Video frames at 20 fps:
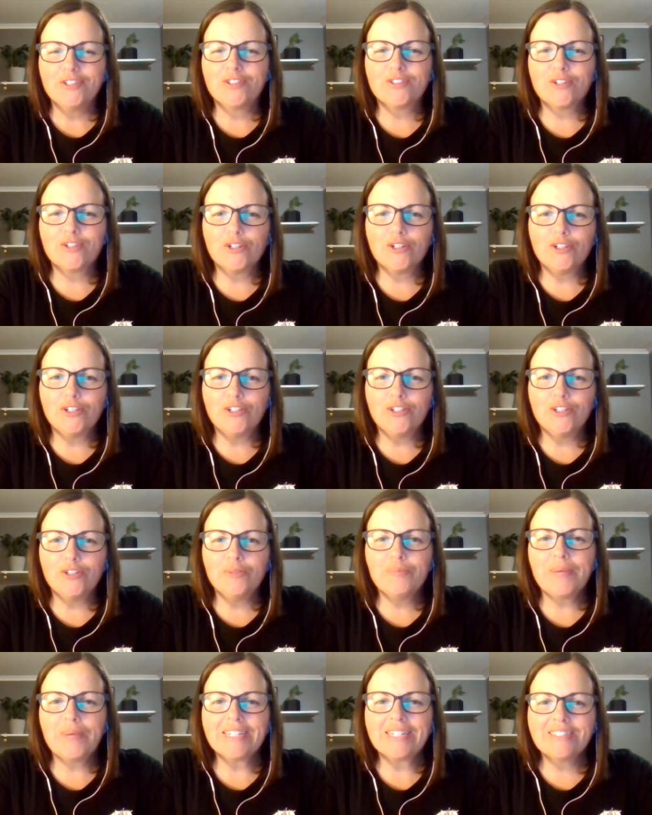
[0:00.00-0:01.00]
So
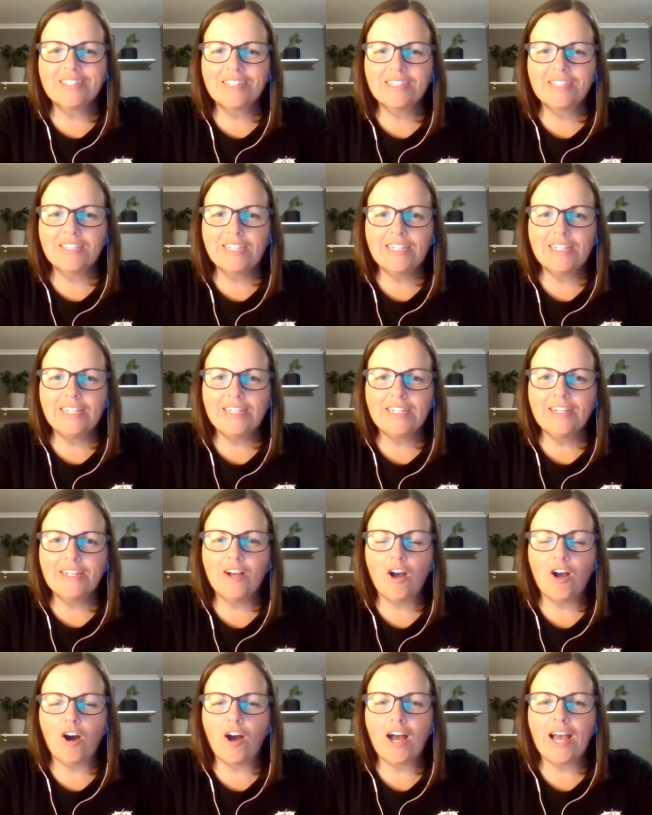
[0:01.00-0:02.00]
basically,
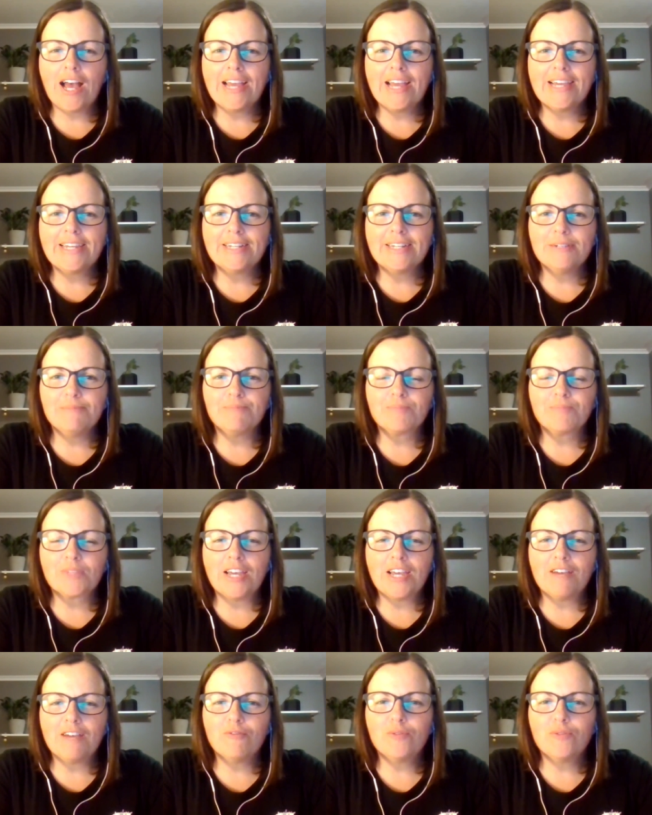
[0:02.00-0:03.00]
I
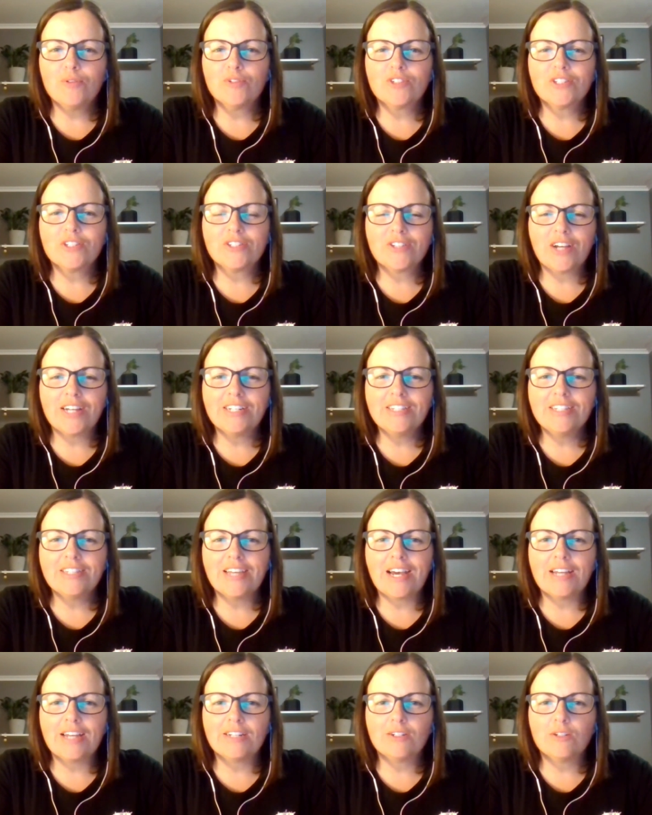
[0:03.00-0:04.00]
have decided
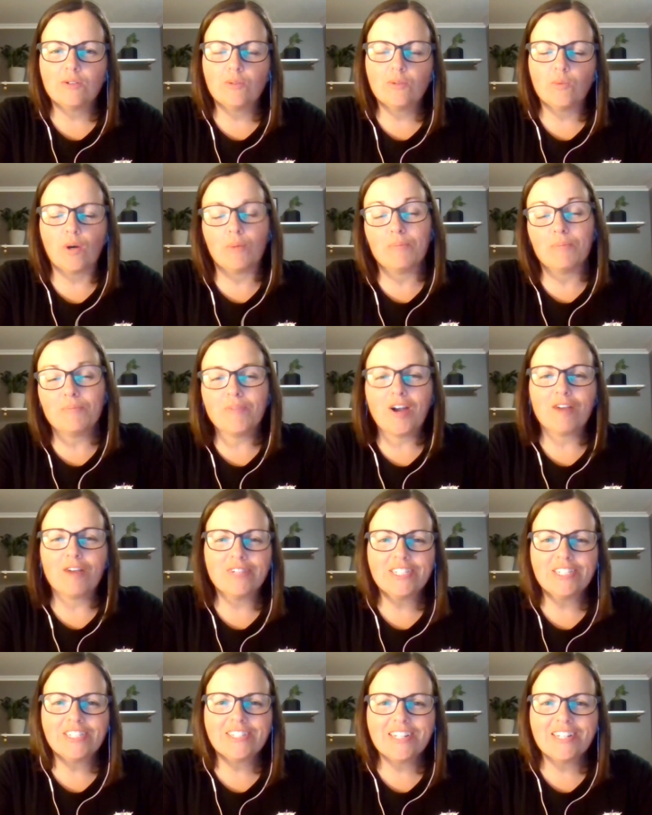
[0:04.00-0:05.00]
that well, I
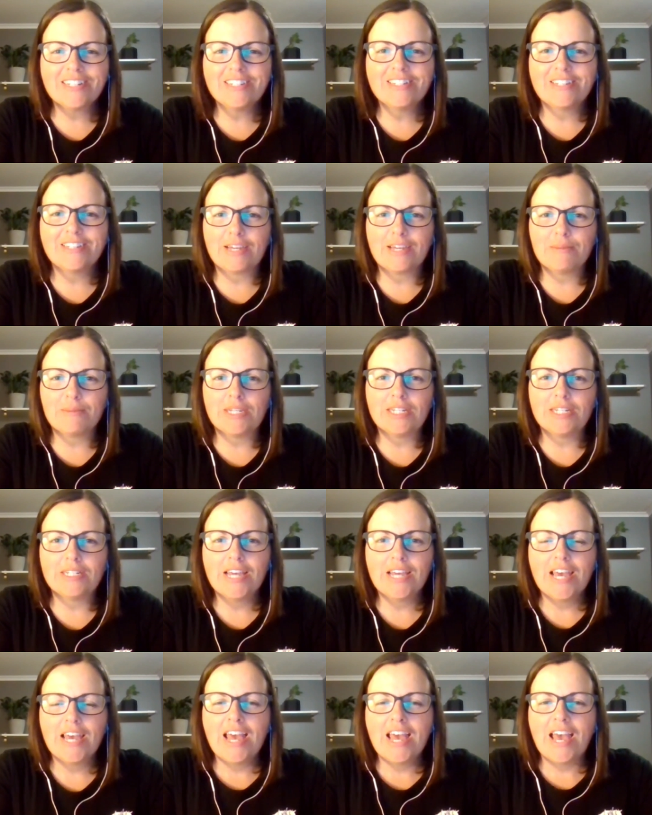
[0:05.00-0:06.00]
reached out to
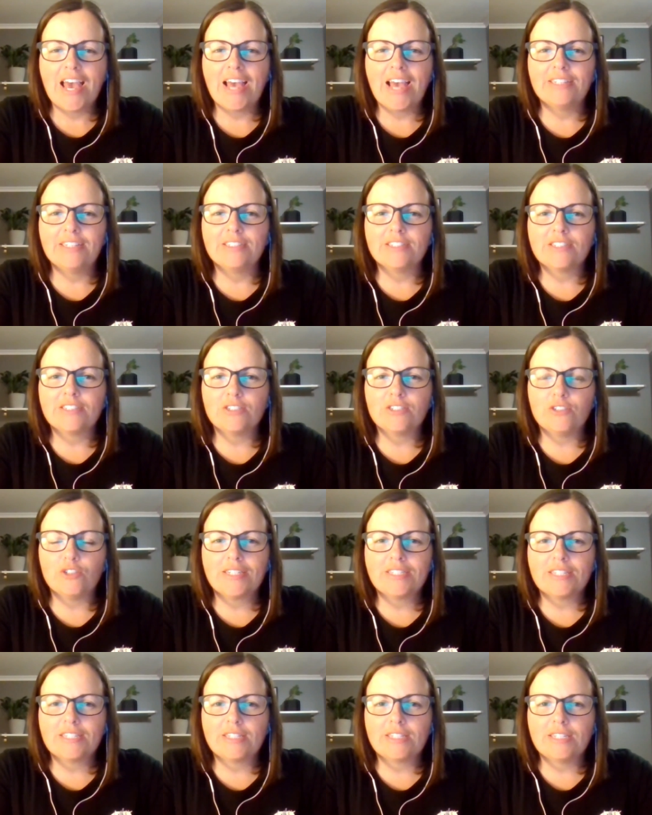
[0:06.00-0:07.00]
Damien and I
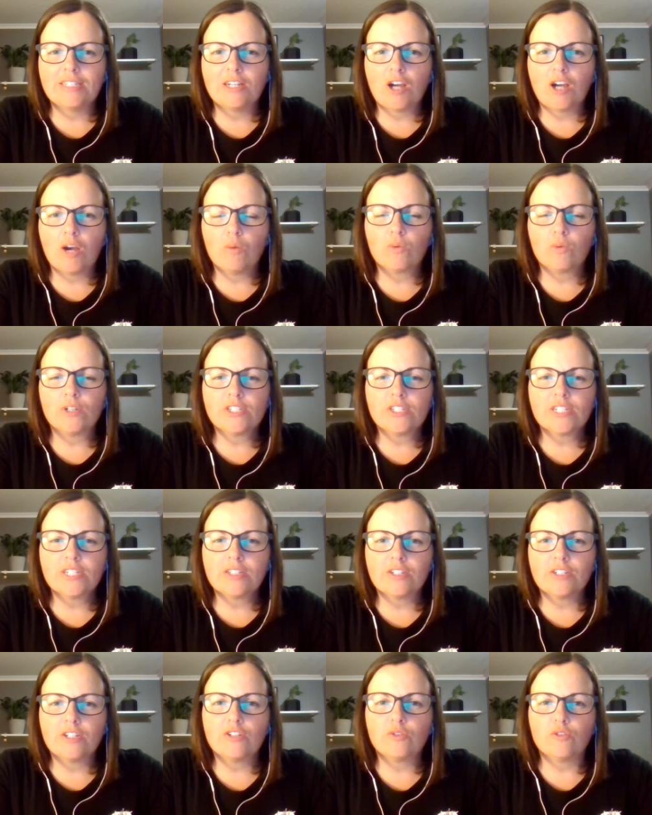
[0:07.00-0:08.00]
said that I wanted
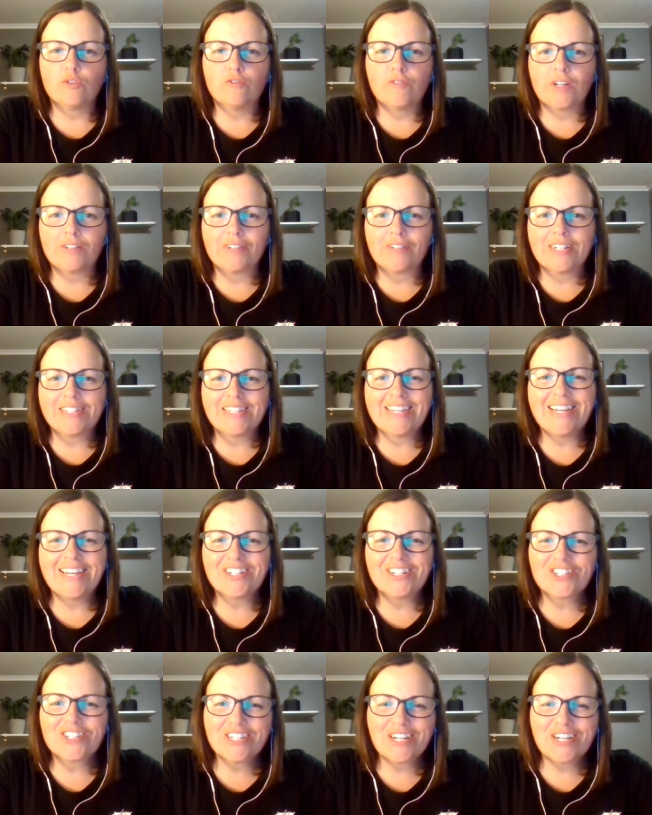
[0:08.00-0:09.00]
to do a fundraiser. He
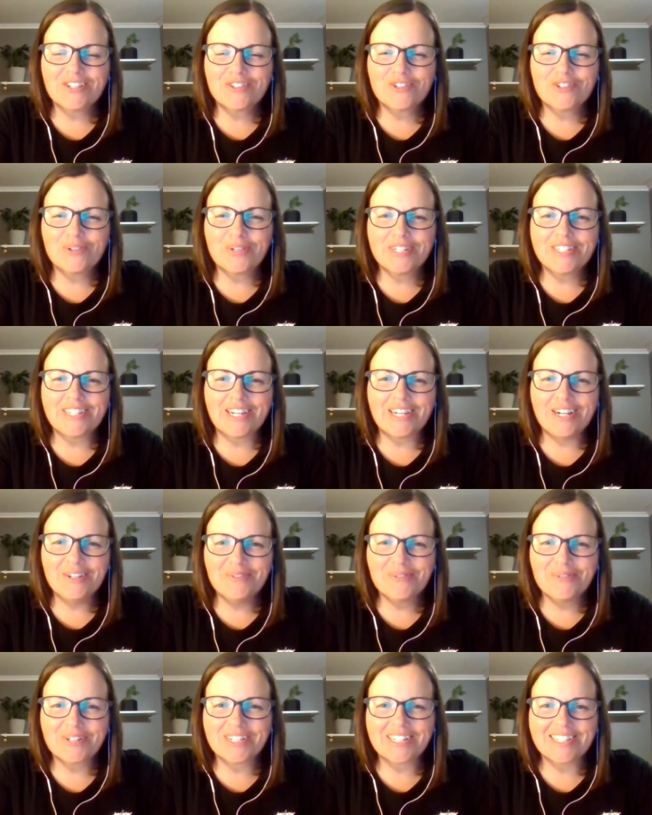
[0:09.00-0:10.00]
actually has no idea
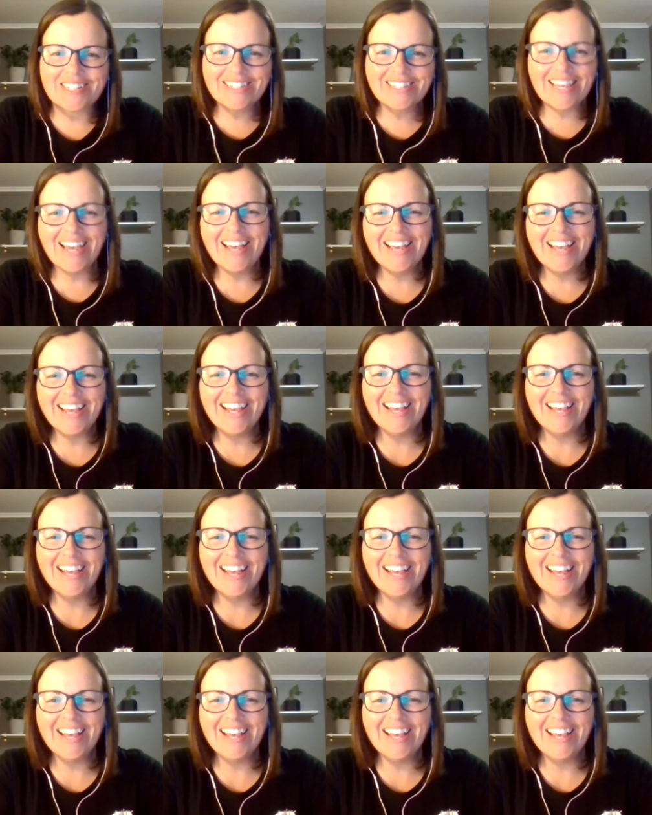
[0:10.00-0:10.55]
what it is,